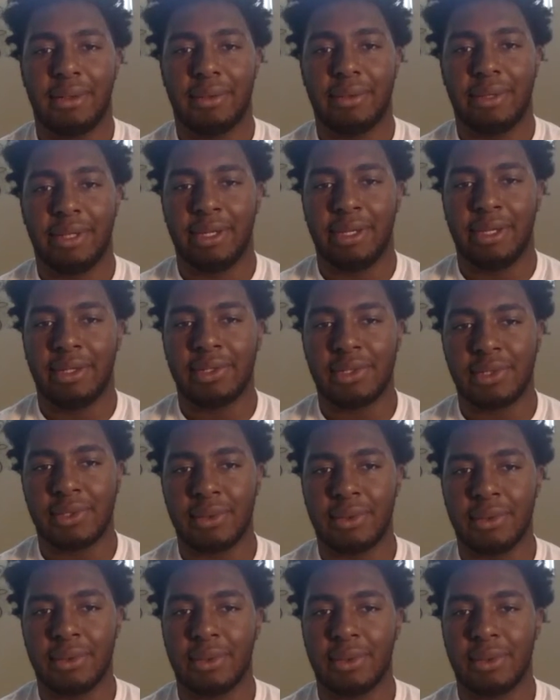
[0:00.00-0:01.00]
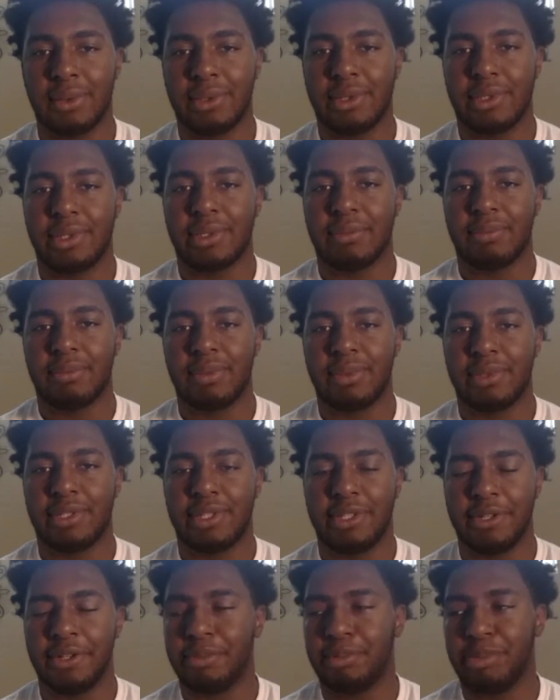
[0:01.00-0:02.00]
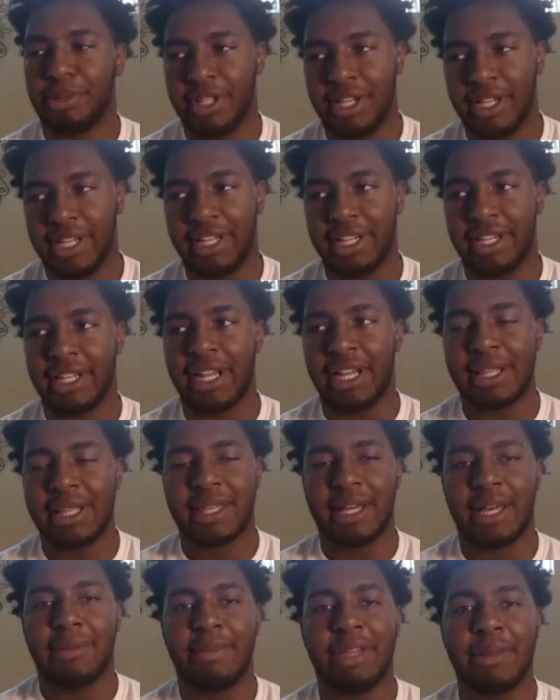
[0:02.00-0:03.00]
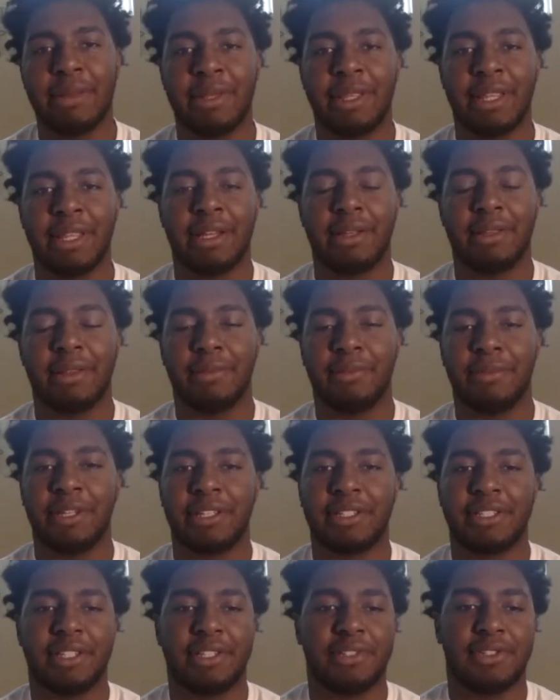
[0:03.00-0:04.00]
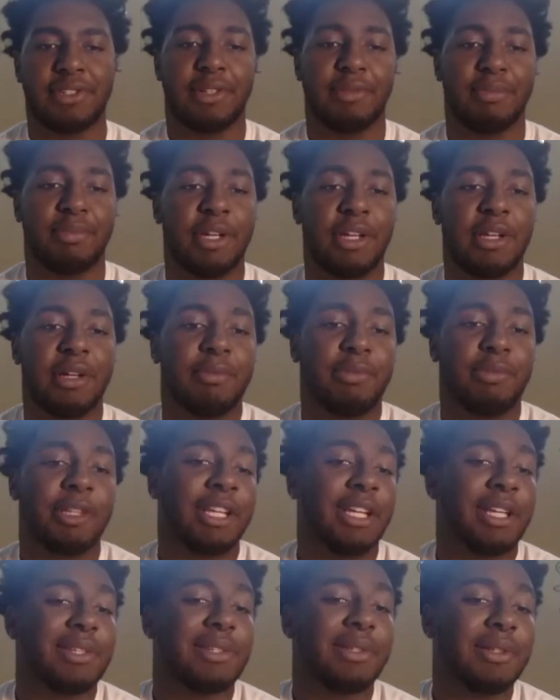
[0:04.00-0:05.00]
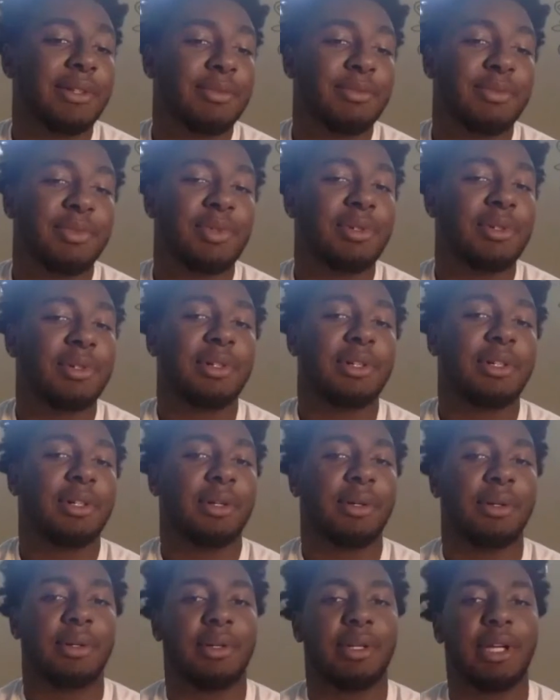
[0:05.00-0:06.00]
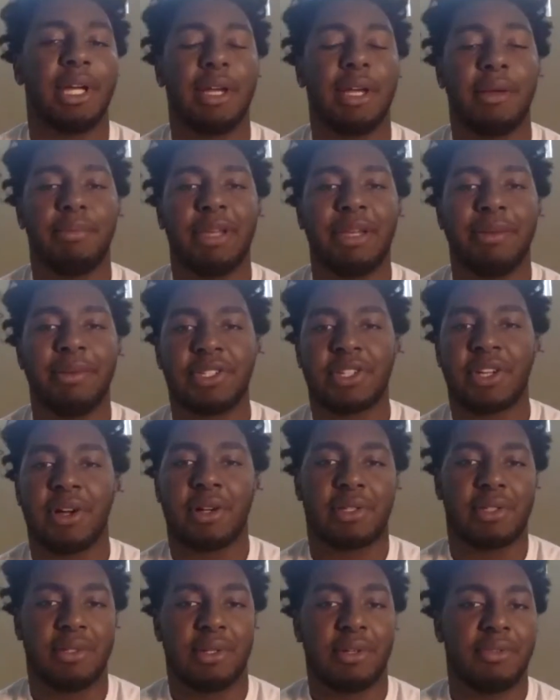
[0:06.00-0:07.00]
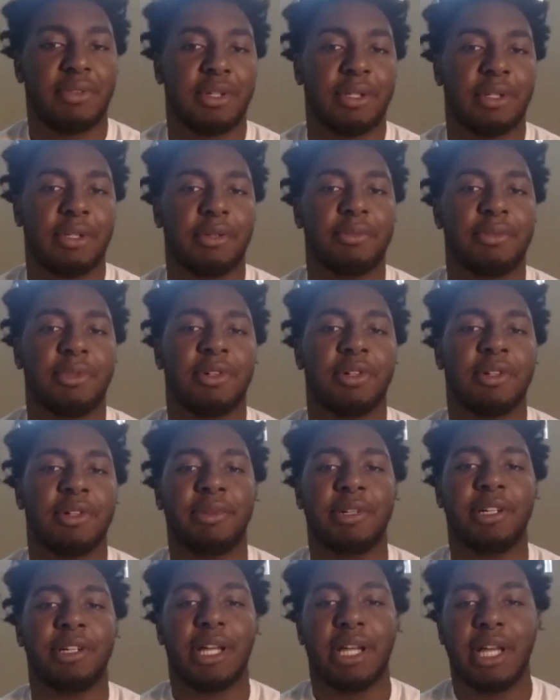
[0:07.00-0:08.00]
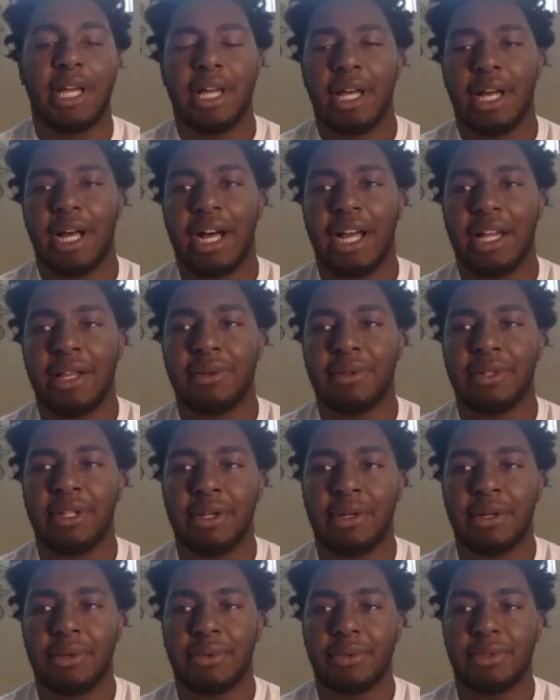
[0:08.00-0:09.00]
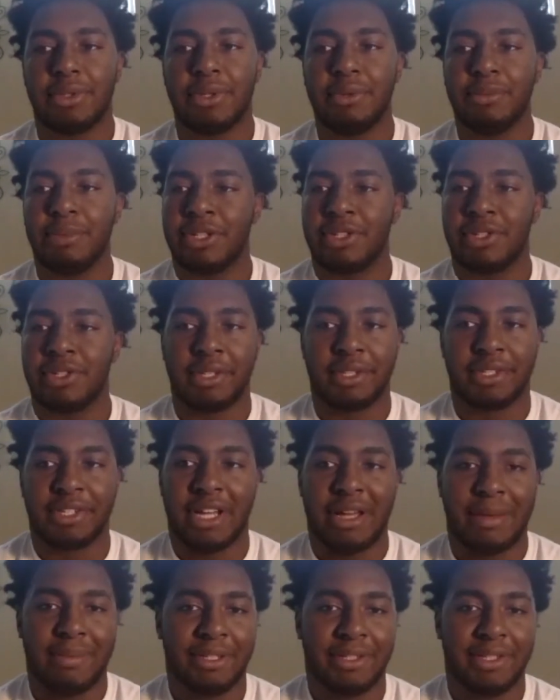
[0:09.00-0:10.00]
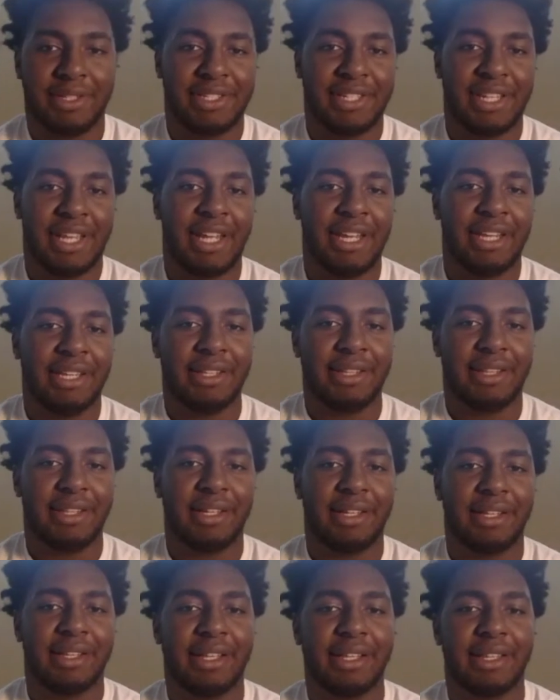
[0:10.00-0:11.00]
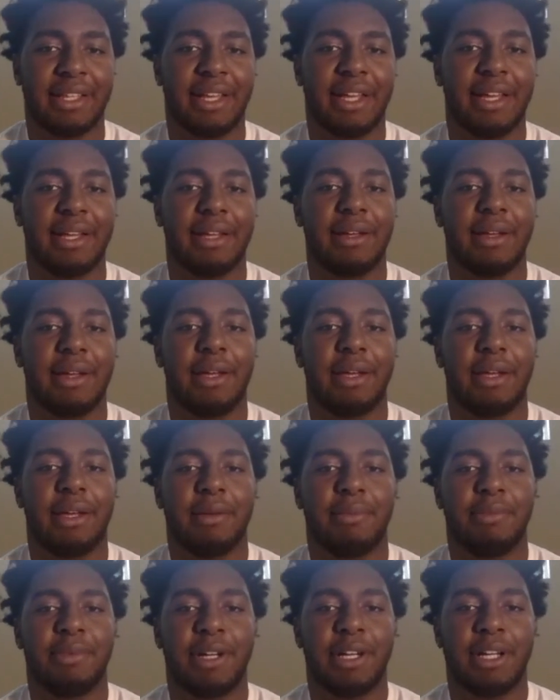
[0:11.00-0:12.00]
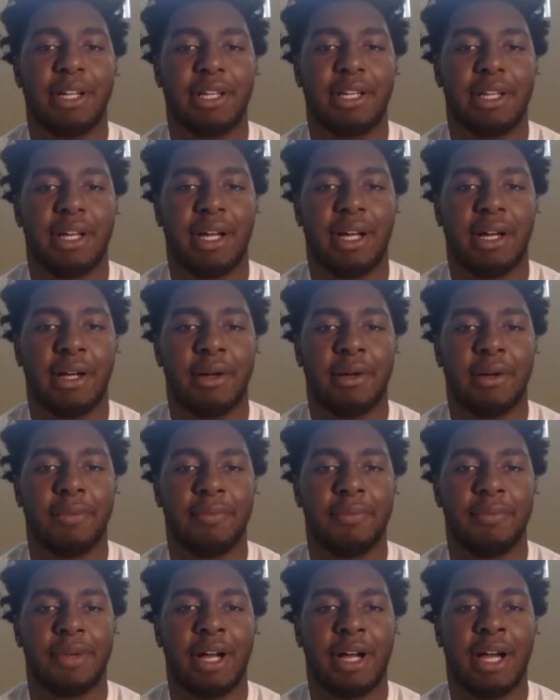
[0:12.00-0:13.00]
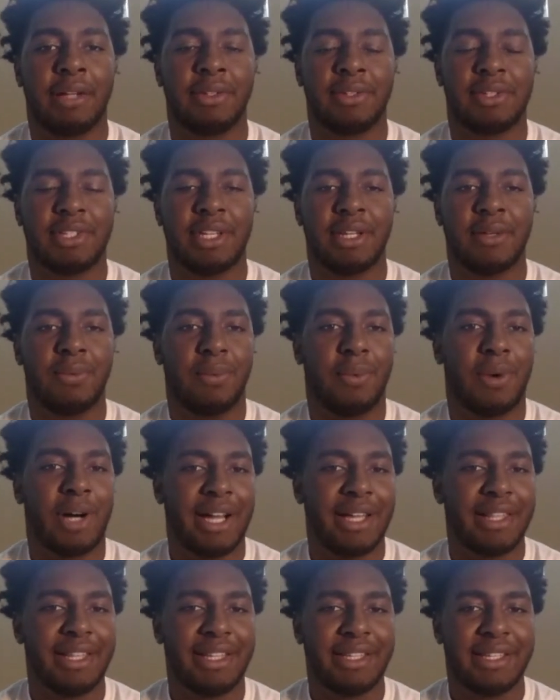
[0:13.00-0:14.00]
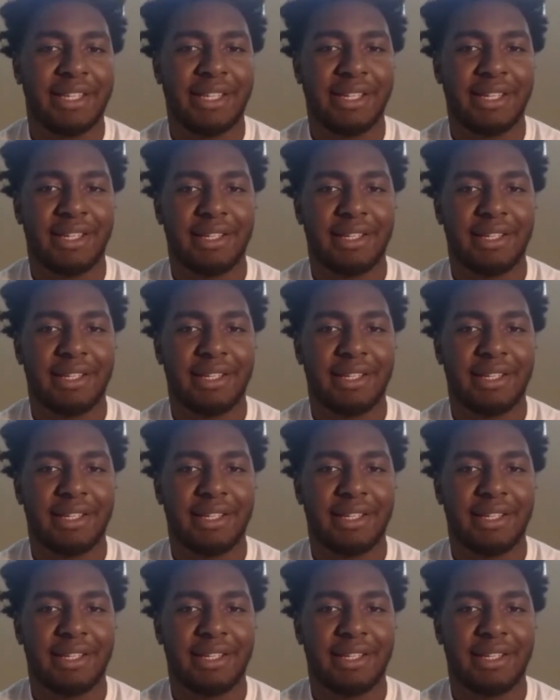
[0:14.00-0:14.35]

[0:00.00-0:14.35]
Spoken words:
their schools still playing, I thought maybe the Big Ten should have planned a little more or maybe talked it over a little more. But I don't know too much on the topic to say anything like that. But I understand why they did it.